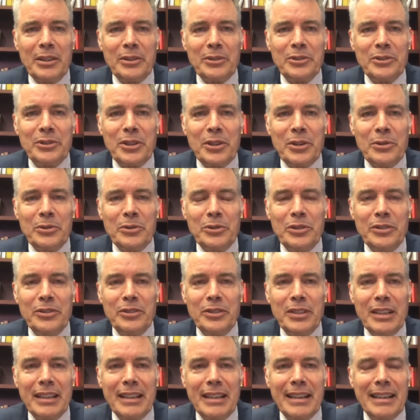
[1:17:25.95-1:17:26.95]
So
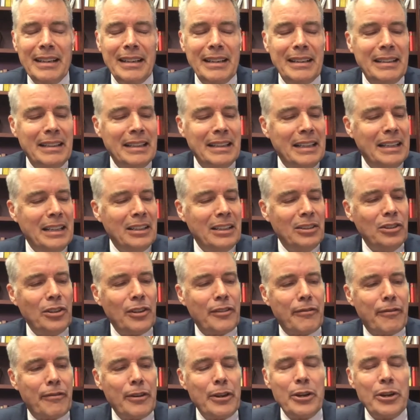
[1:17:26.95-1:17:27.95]
uh, look
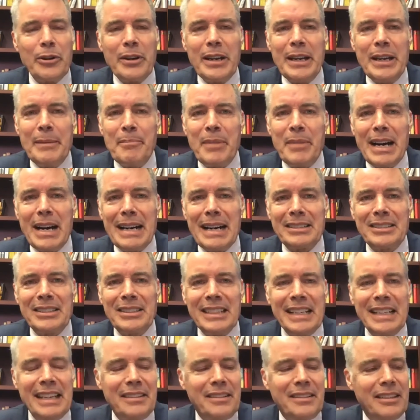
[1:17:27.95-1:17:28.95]
for your inbox to
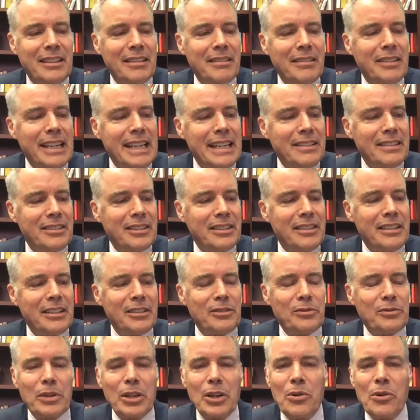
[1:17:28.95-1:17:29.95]
get the link to this
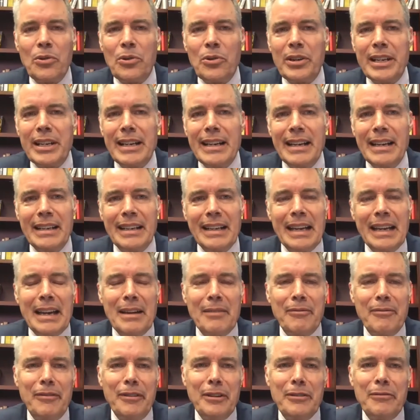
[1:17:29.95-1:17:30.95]
recording. And again,
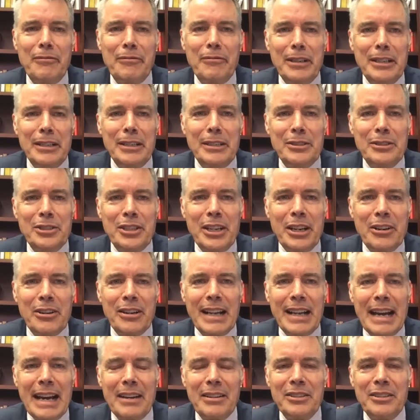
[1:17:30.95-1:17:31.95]
feel free to share it
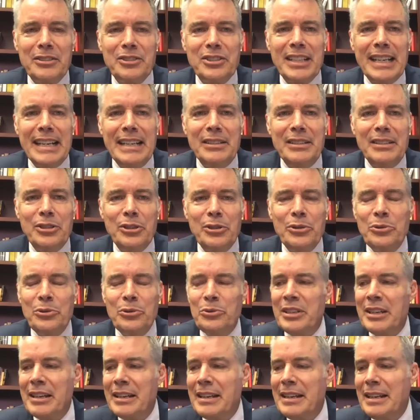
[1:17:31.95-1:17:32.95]
out and stay
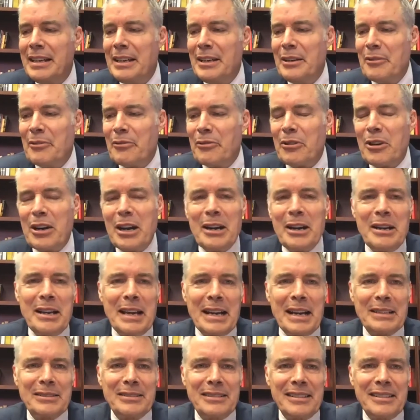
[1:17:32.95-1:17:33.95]
tuned for our
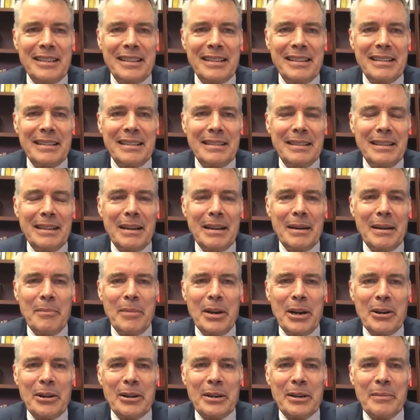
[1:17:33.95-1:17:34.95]
next uh,
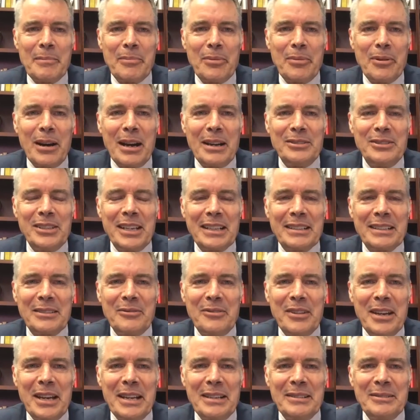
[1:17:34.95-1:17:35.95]
American Project
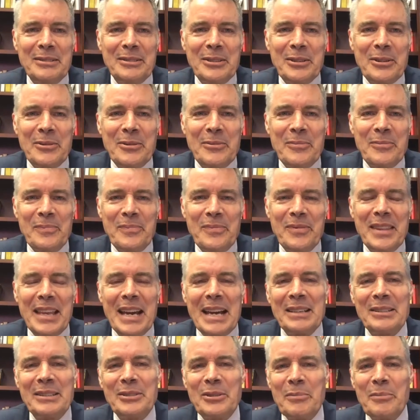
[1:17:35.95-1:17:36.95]
event. So
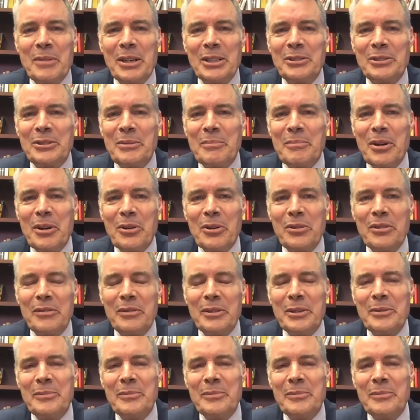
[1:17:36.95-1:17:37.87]
thanks so much to both of you.